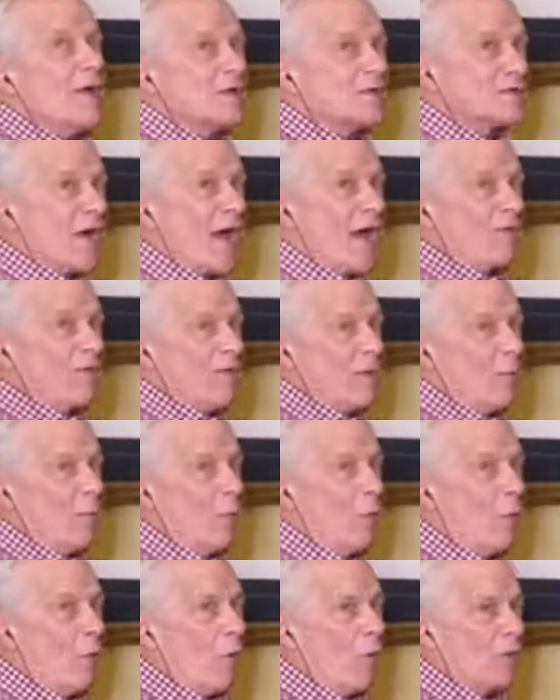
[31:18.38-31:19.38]
Saw
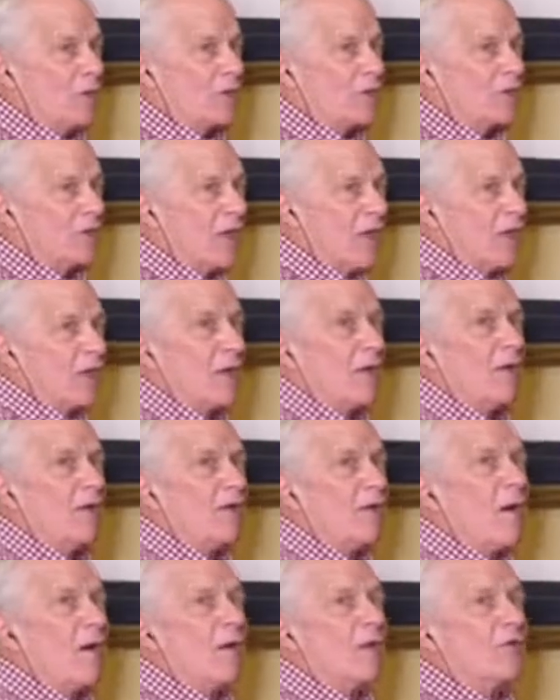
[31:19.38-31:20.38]
them working
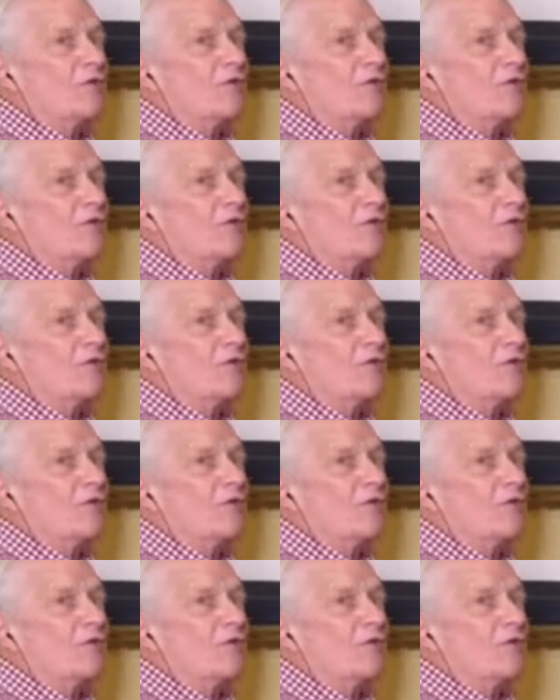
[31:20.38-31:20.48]
all